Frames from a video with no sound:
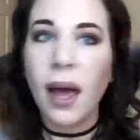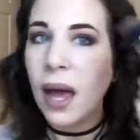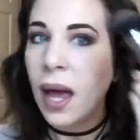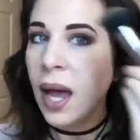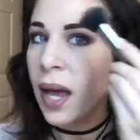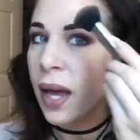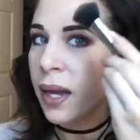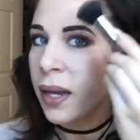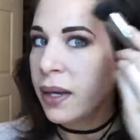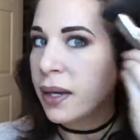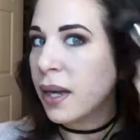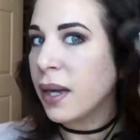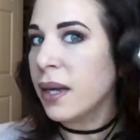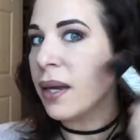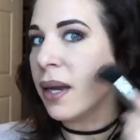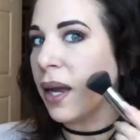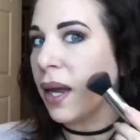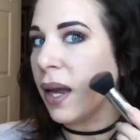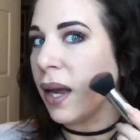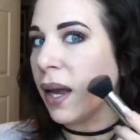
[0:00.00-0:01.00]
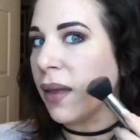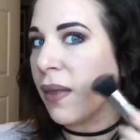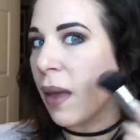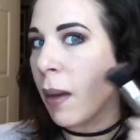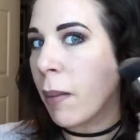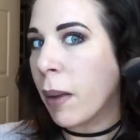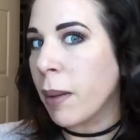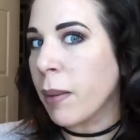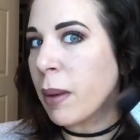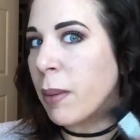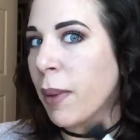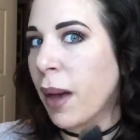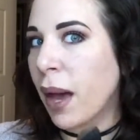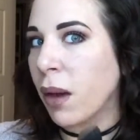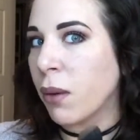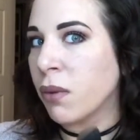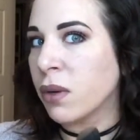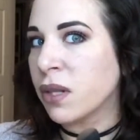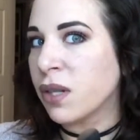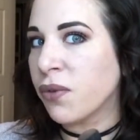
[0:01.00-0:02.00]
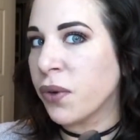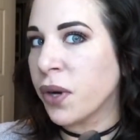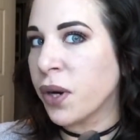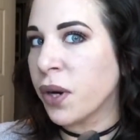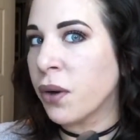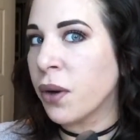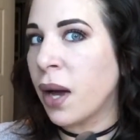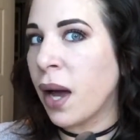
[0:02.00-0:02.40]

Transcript: and an E, and that might be backwards for you